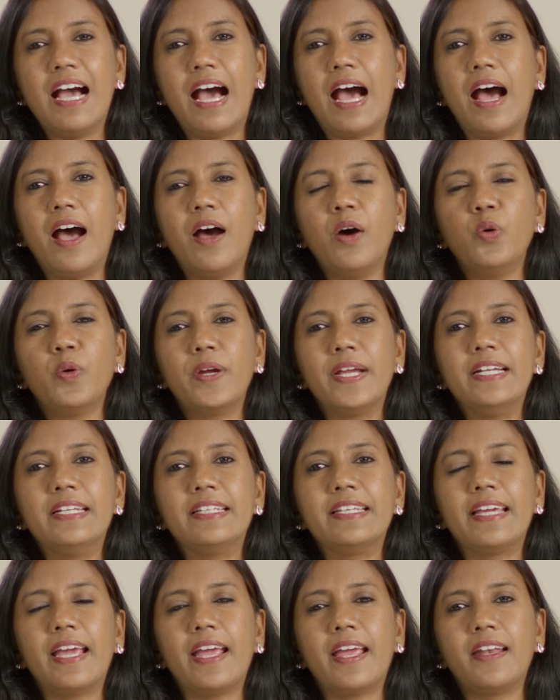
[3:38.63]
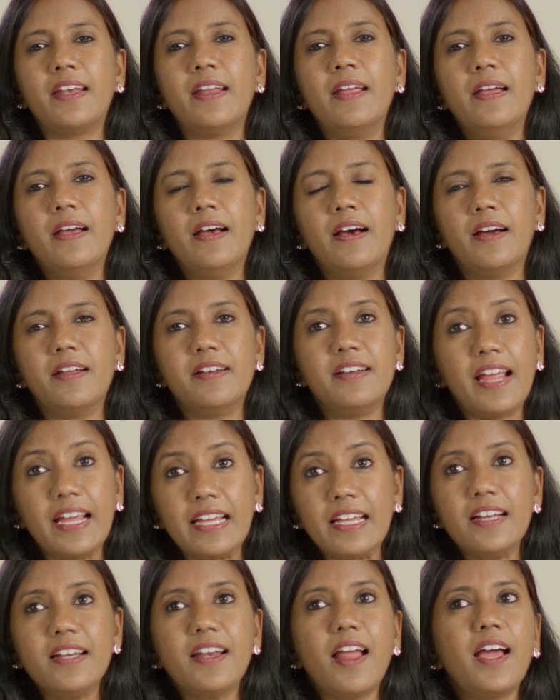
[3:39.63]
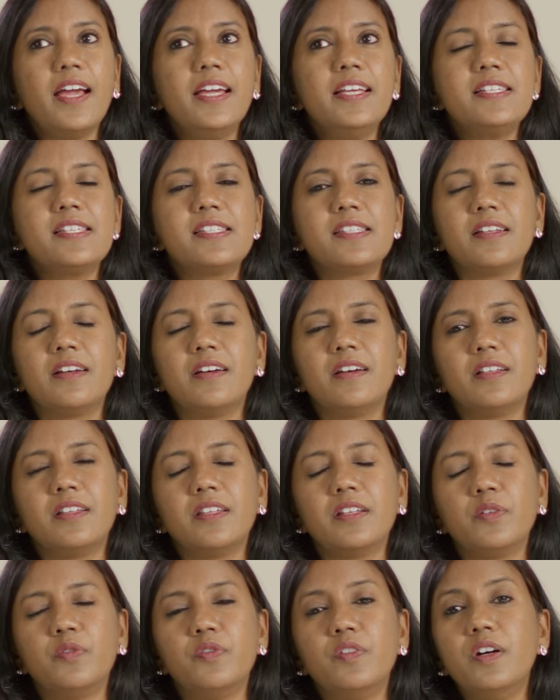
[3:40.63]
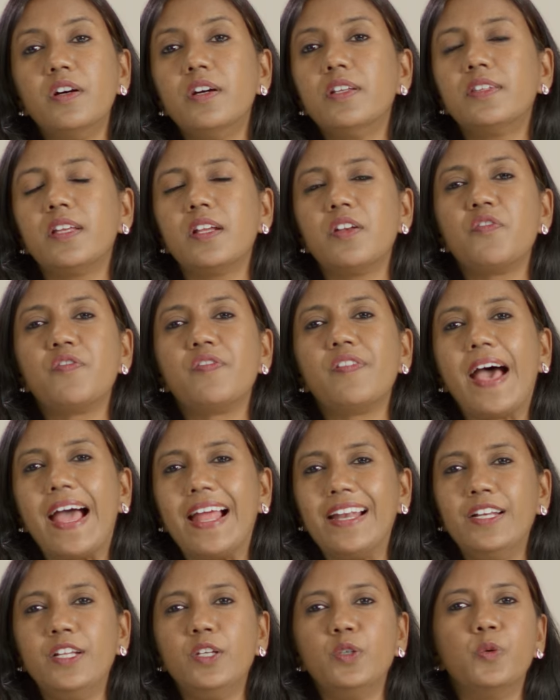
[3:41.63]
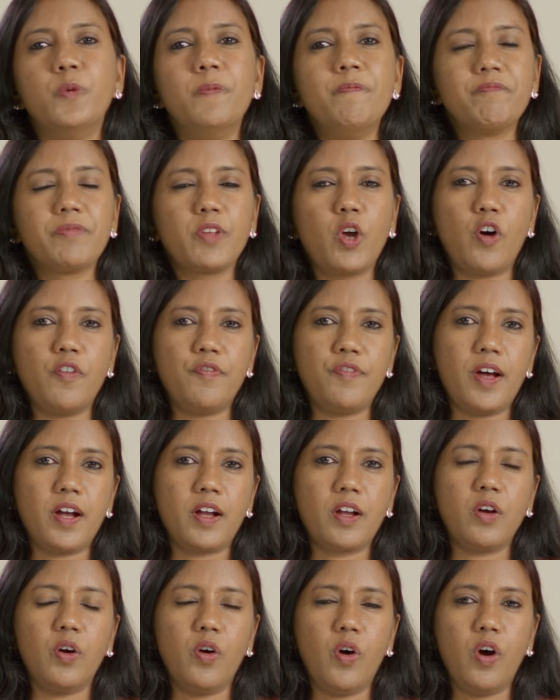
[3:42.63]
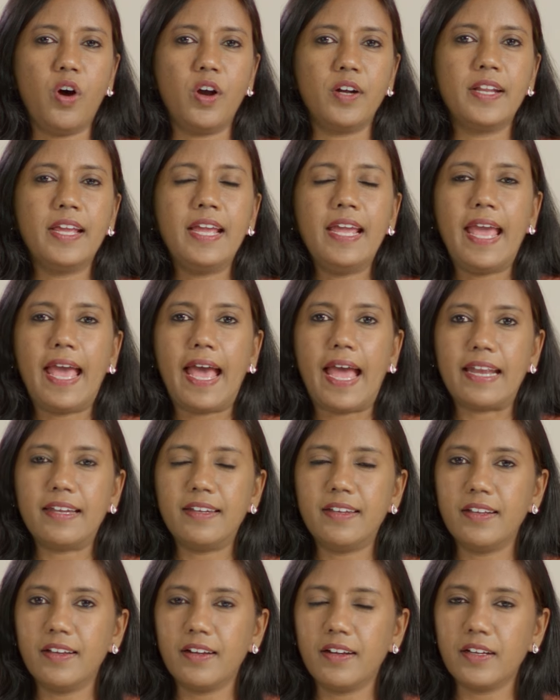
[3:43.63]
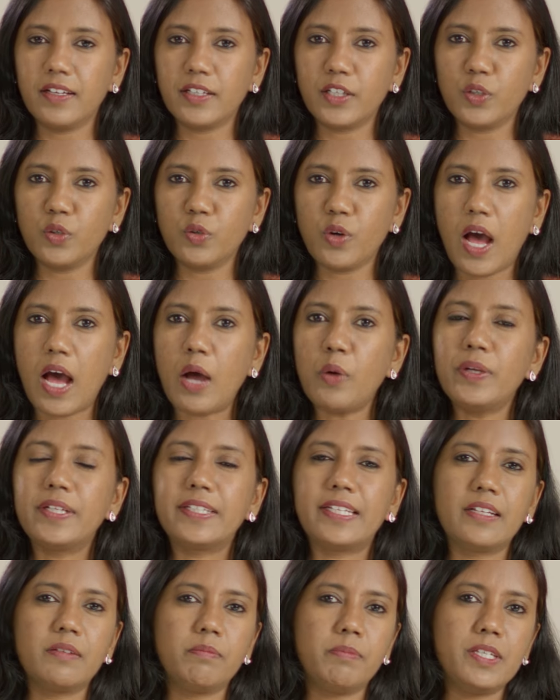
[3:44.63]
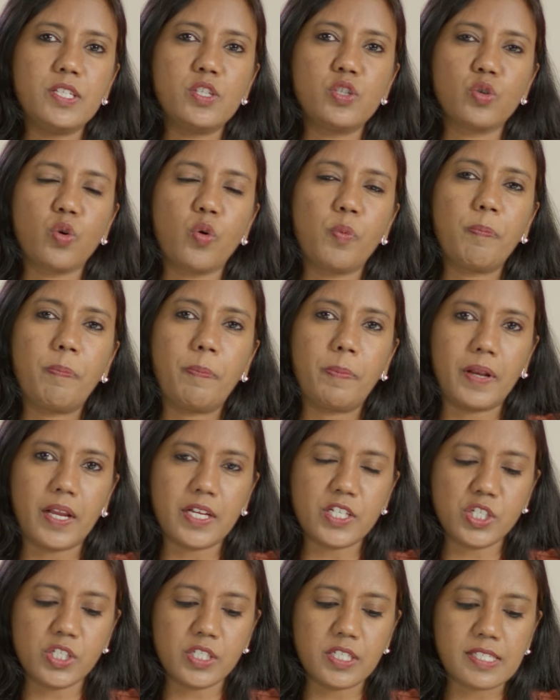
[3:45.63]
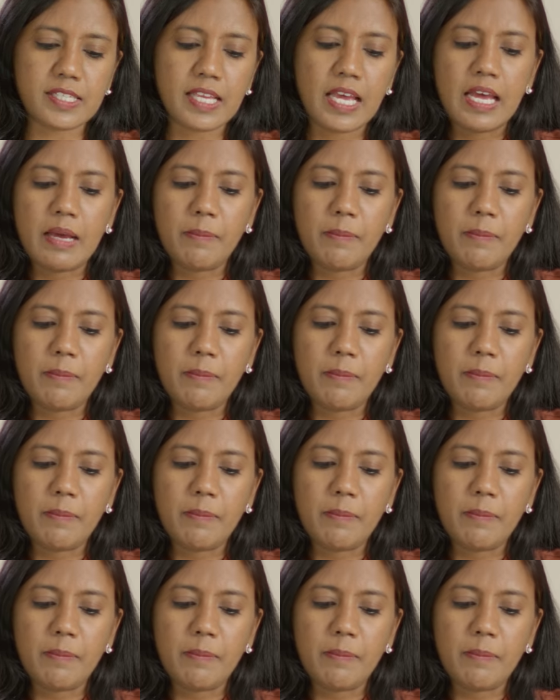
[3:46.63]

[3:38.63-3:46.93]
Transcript: how it can uh, recognize the, the worth and value of our God, and uh, you know how it can be so precious.